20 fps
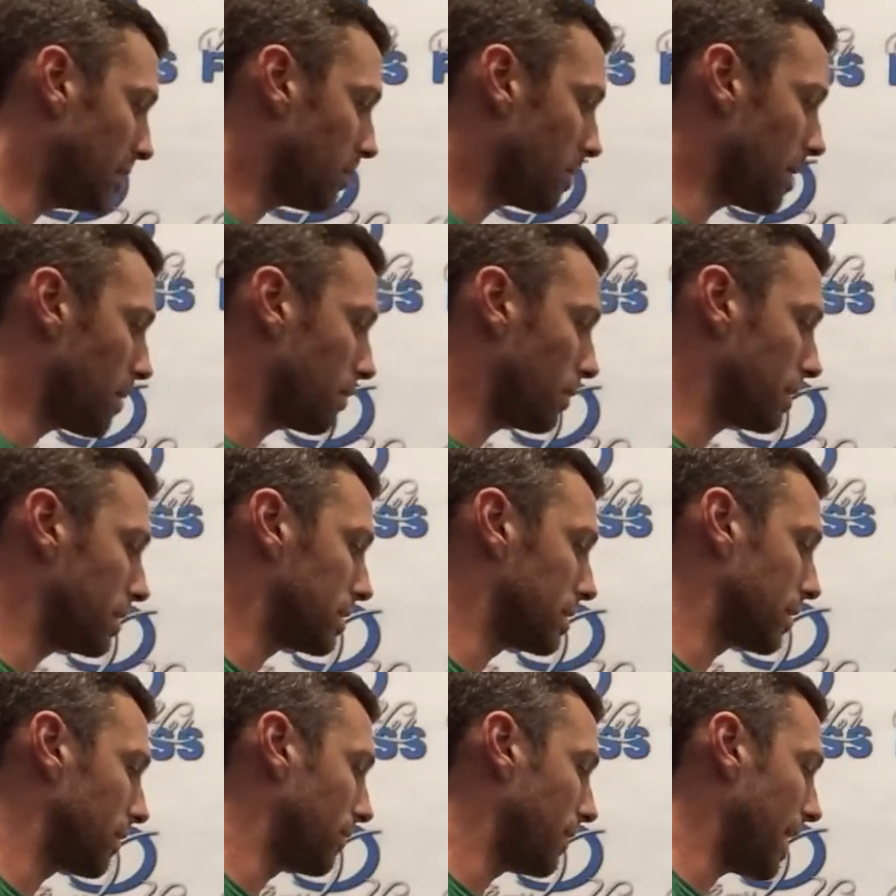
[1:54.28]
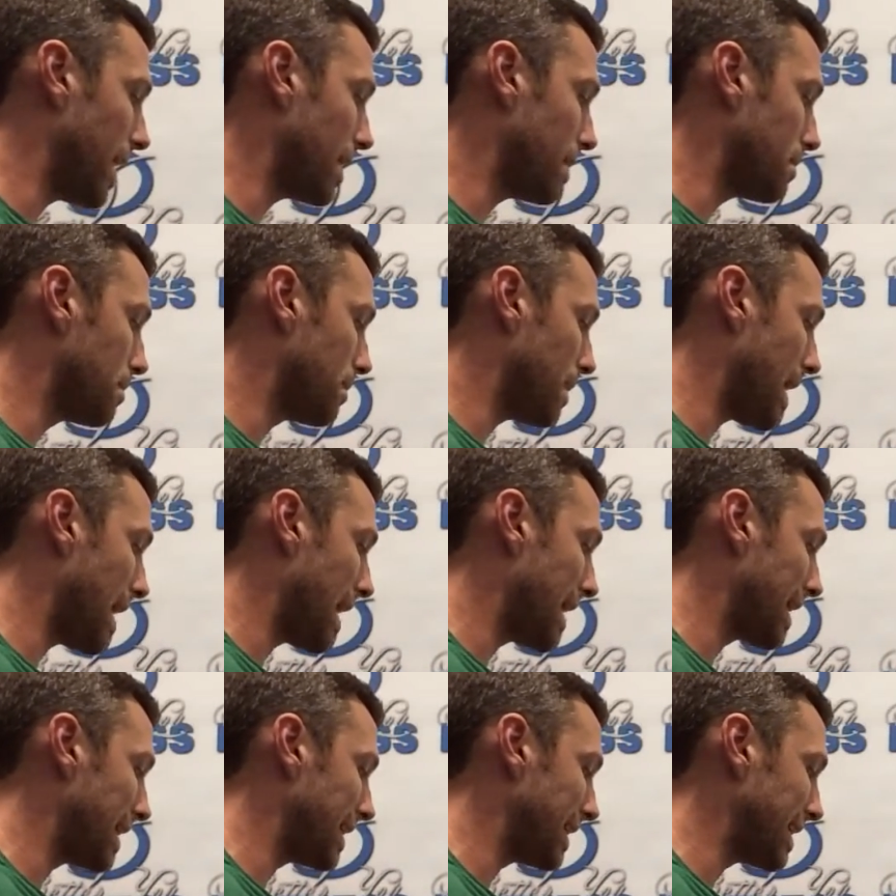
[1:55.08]
remember, is divided
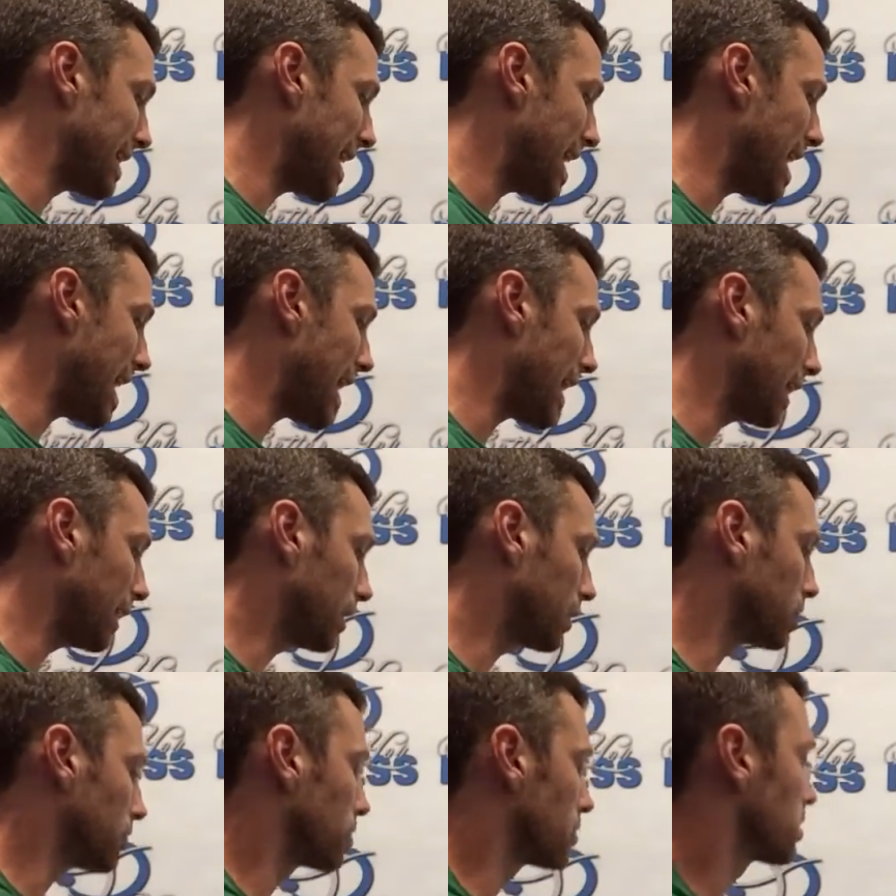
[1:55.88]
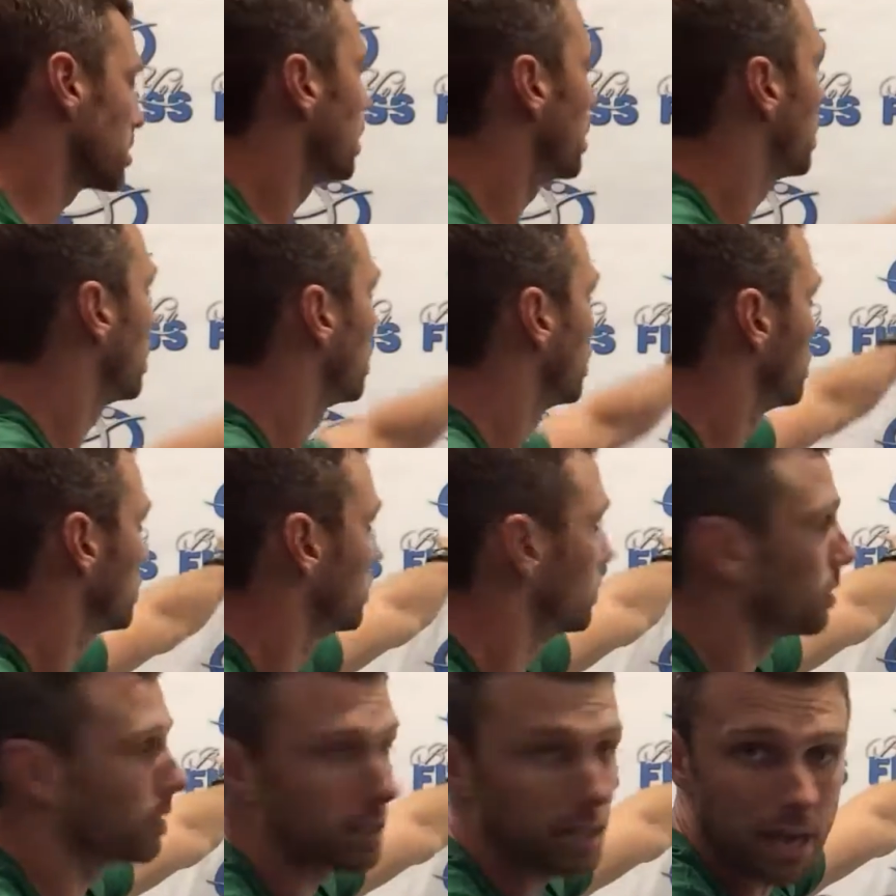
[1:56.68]
by 9 because there's
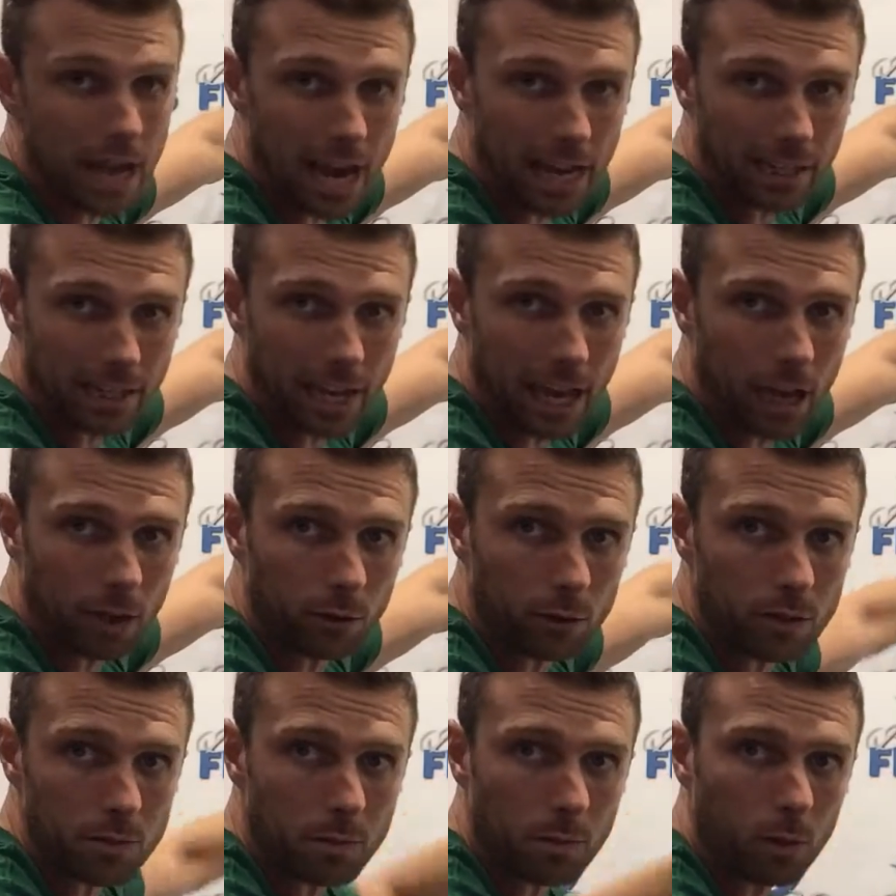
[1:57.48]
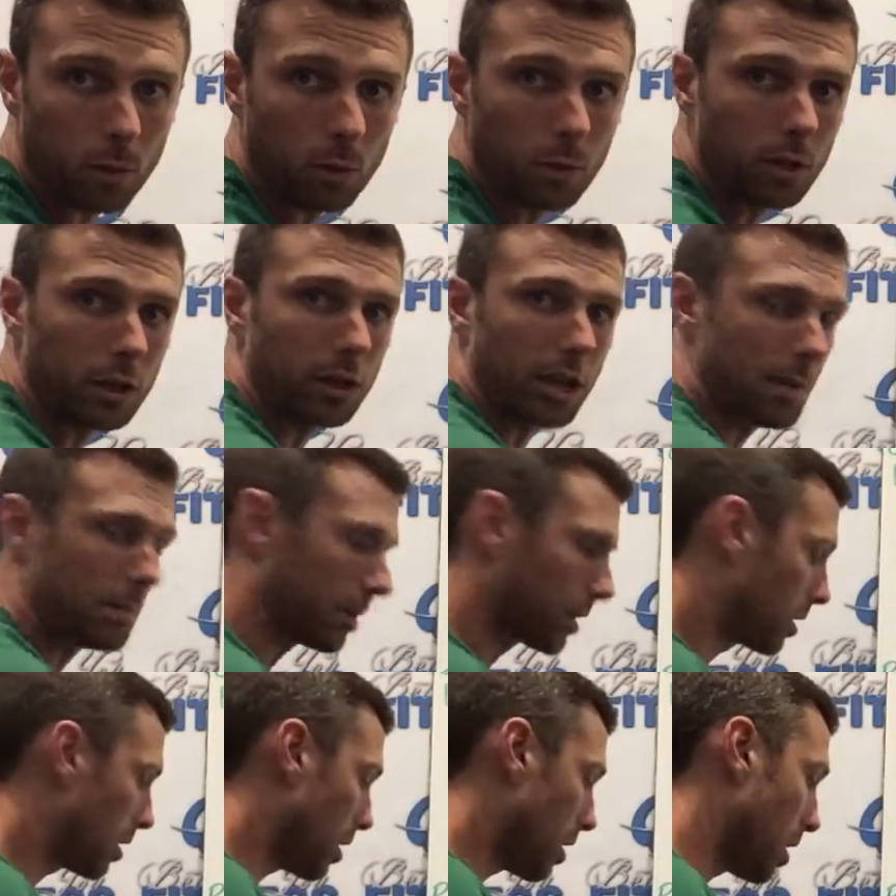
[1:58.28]
9 calories per 1 gram
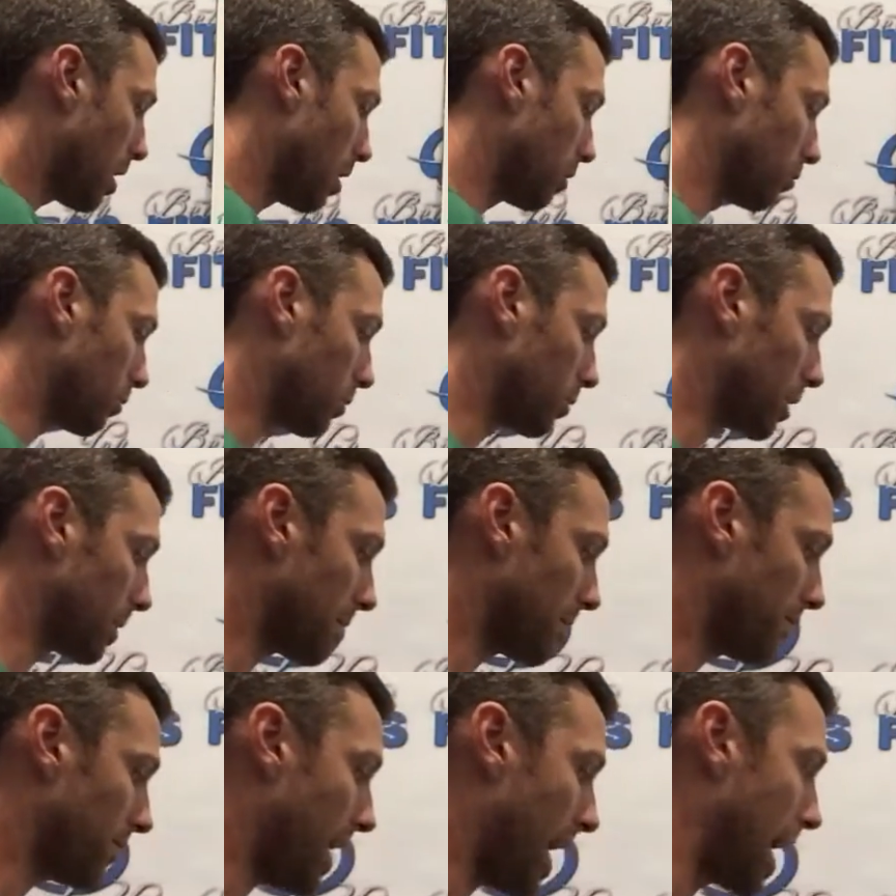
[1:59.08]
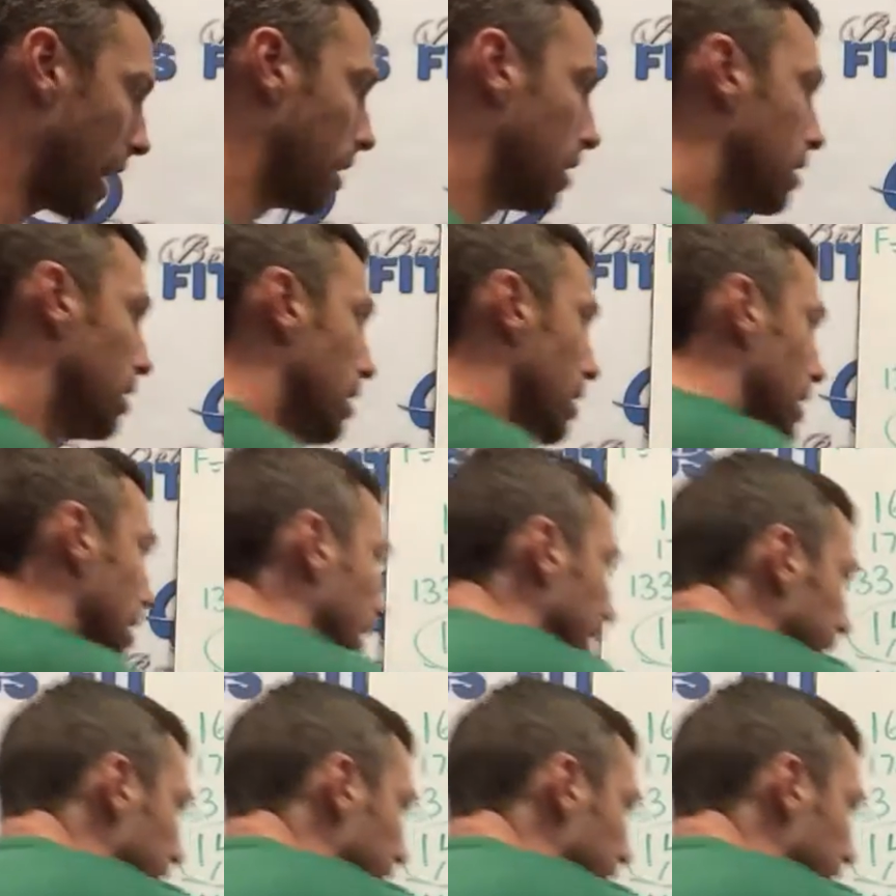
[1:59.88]
of fat. And